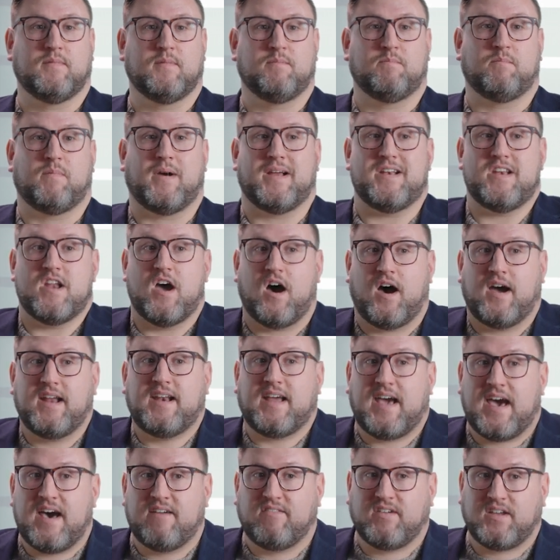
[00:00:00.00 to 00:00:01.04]
By
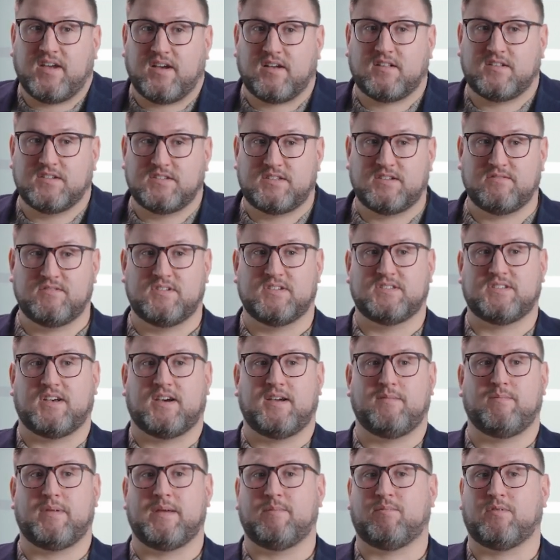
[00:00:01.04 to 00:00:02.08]
not having inclusive
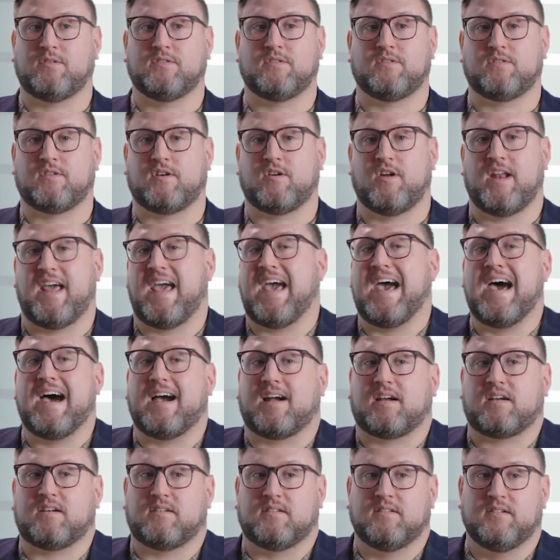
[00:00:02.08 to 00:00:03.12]
design, people are going to
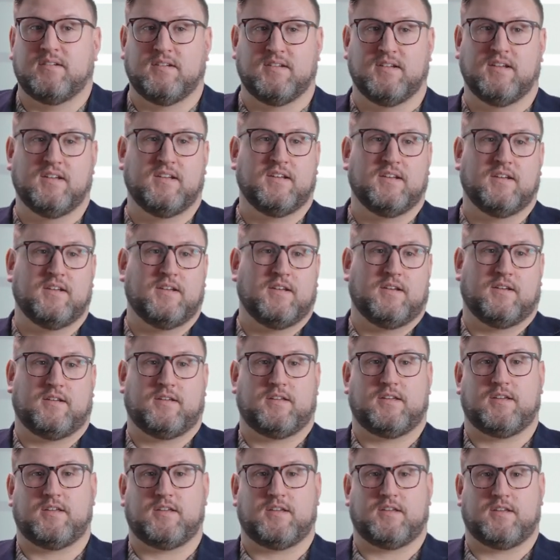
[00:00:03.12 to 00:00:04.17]
hack
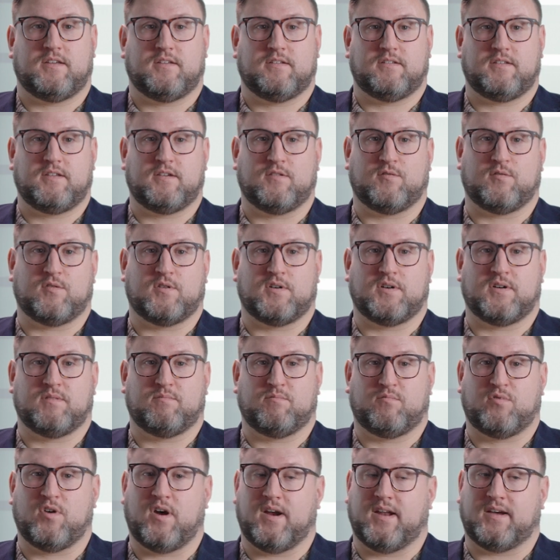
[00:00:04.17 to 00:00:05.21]
your
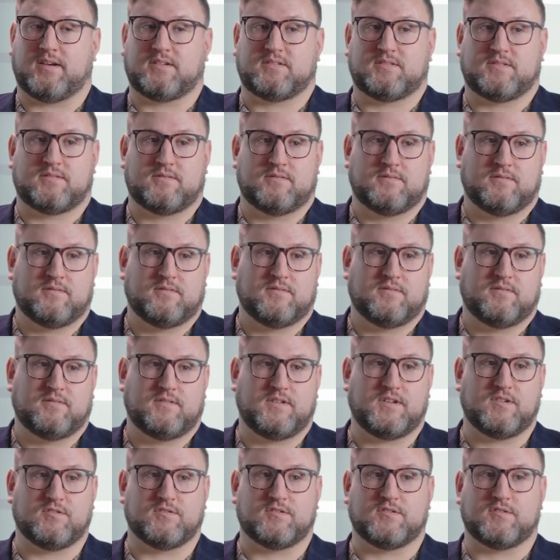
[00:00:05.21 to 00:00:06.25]
product.
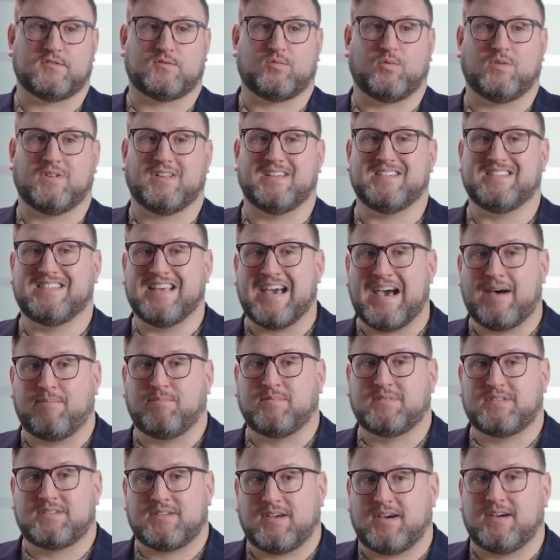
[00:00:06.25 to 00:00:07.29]
Users will
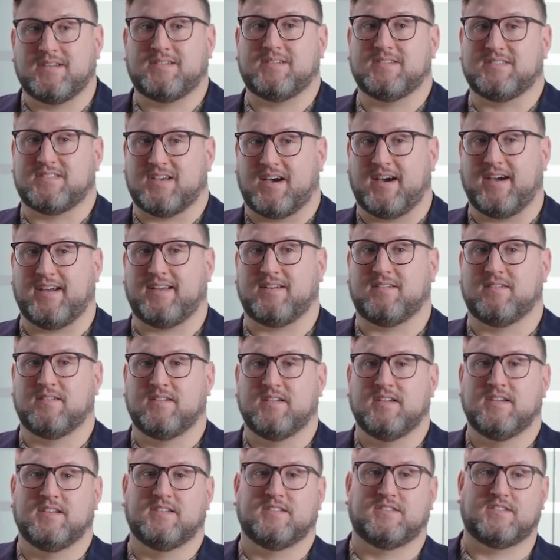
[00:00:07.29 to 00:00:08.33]
adapt a design
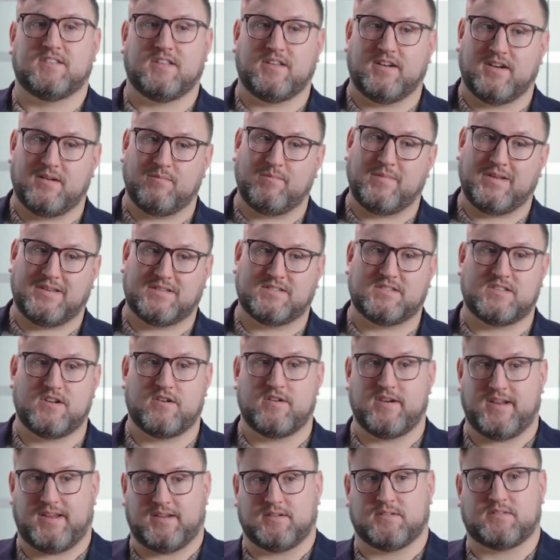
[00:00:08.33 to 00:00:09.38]
so that it meets their
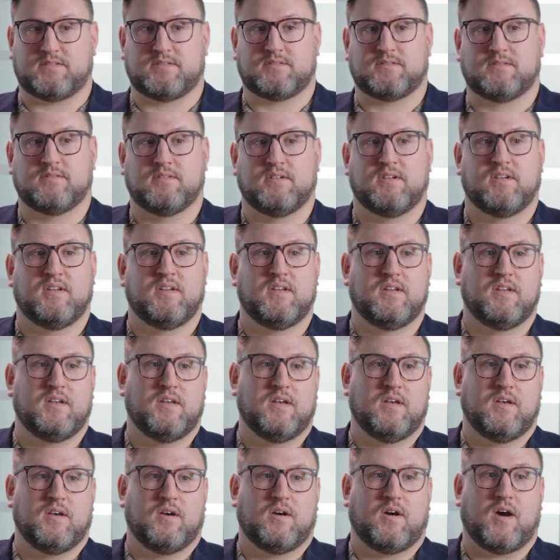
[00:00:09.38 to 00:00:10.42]
needs.
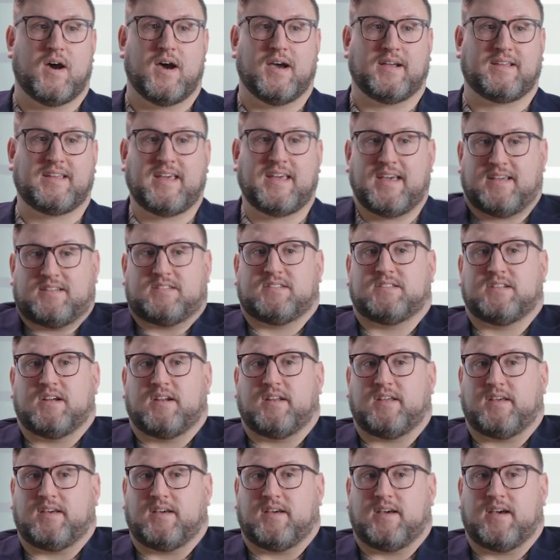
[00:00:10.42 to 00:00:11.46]
Case
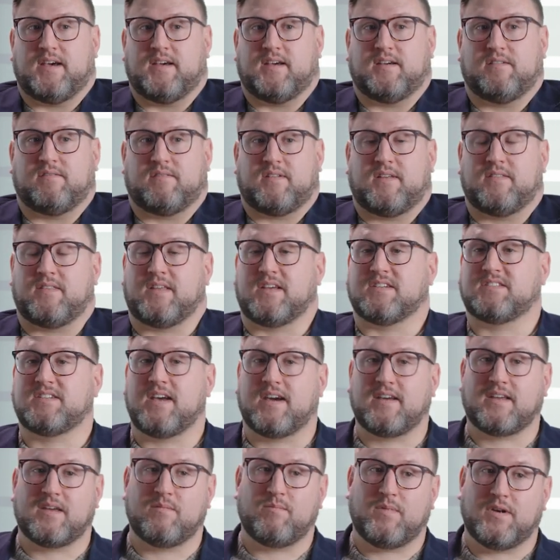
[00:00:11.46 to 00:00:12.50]
study in the SCI
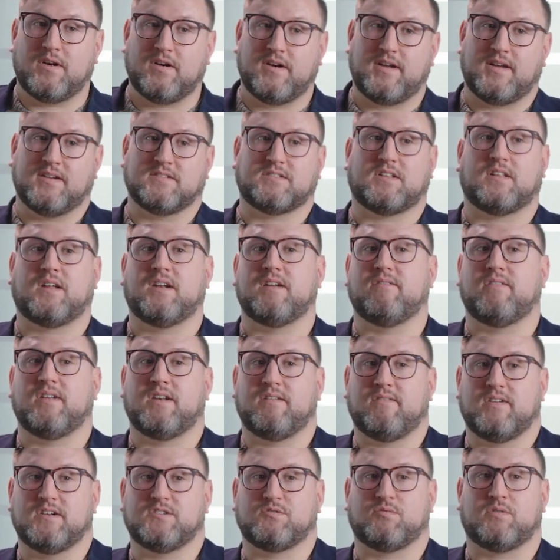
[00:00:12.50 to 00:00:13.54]
community is a lot of
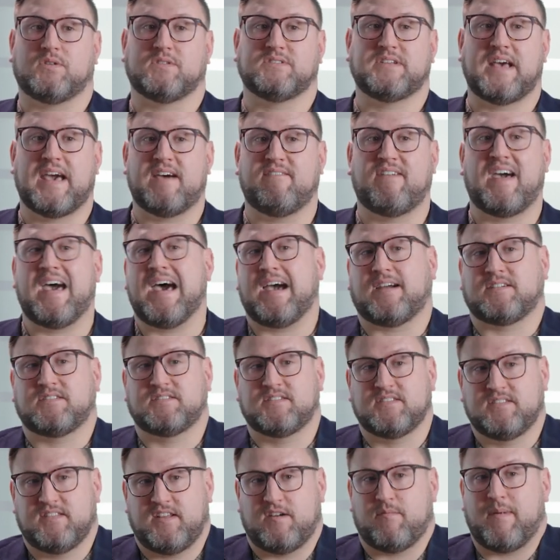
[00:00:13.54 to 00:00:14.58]
individuals have
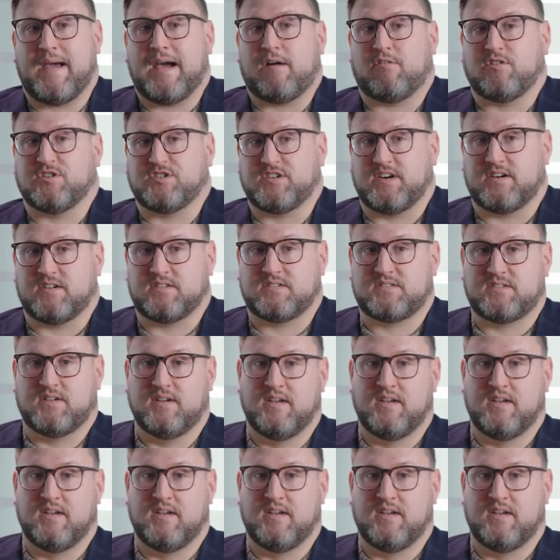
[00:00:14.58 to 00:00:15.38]
hacked their power chairs